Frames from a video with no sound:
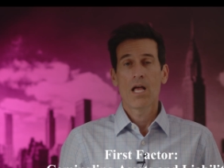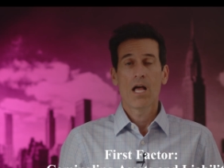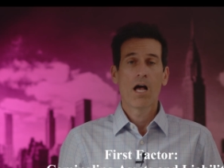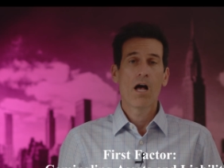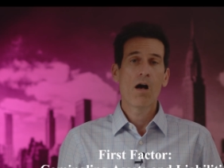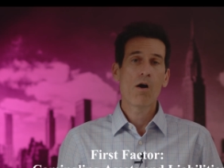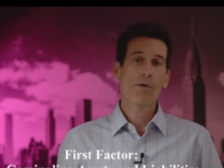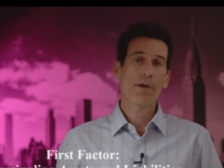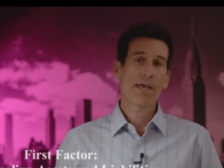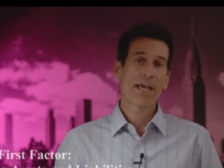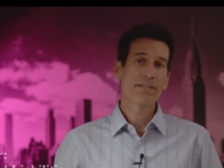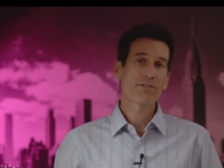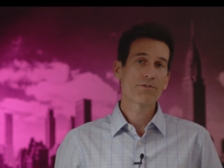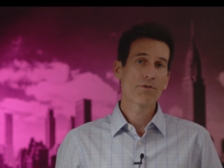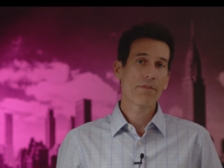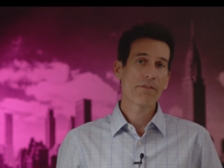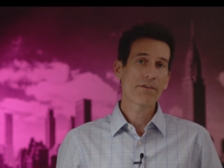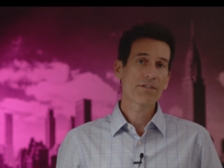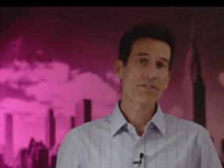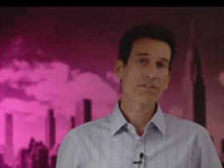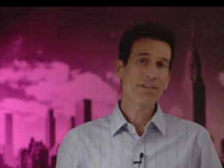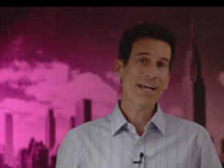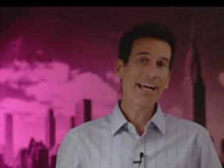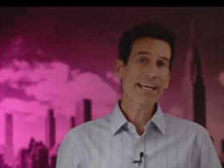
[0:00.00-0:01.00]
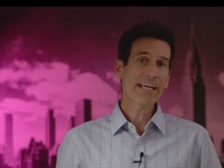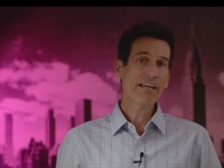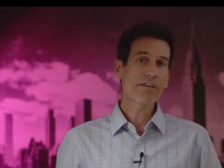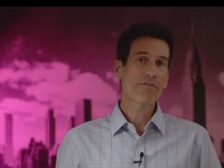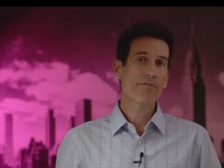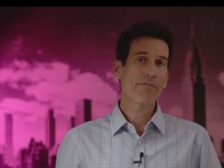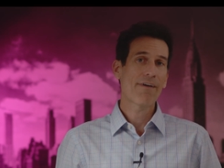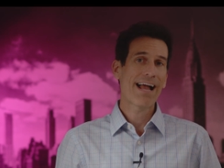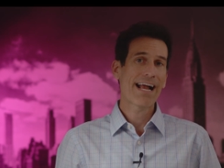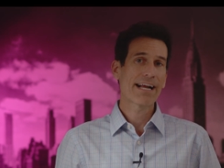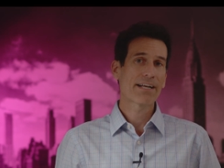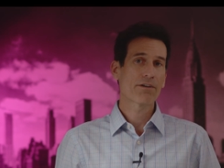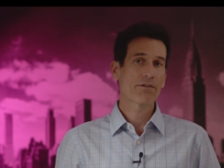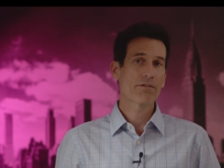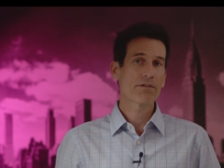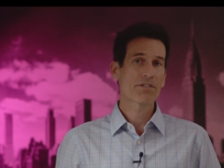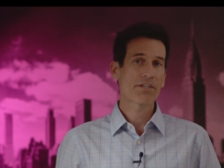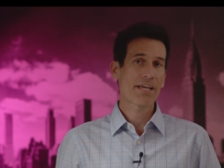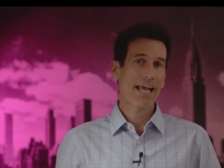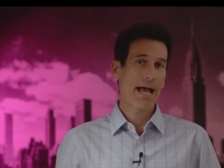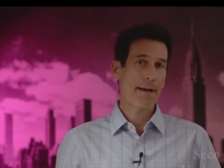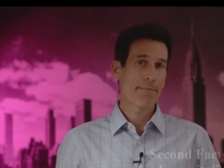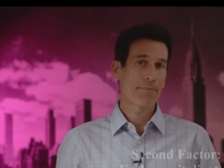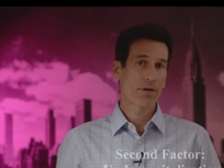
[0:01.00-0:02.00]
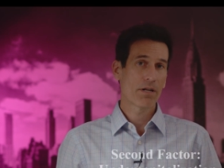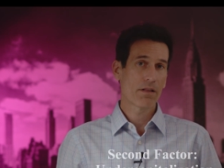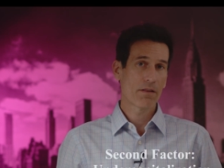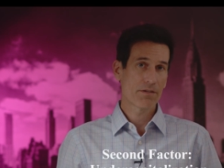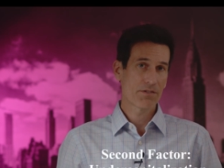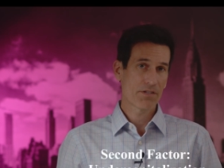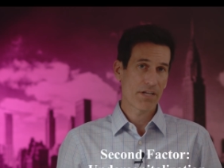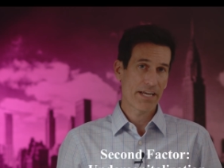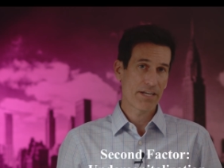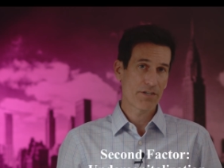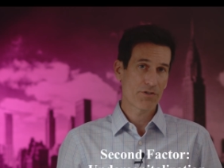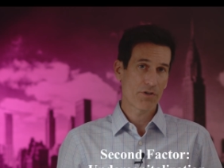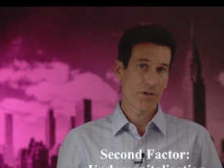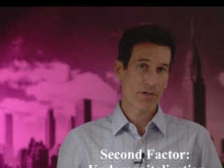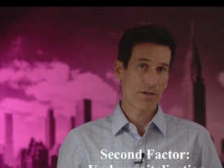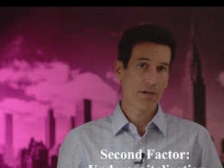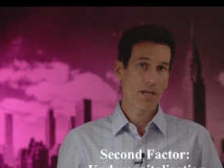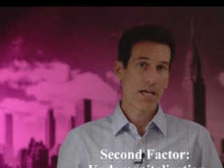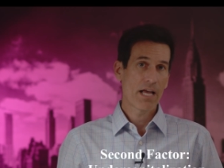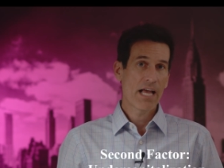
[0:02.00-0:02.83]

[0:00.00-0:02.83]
Okay, so the second factor is capitalization.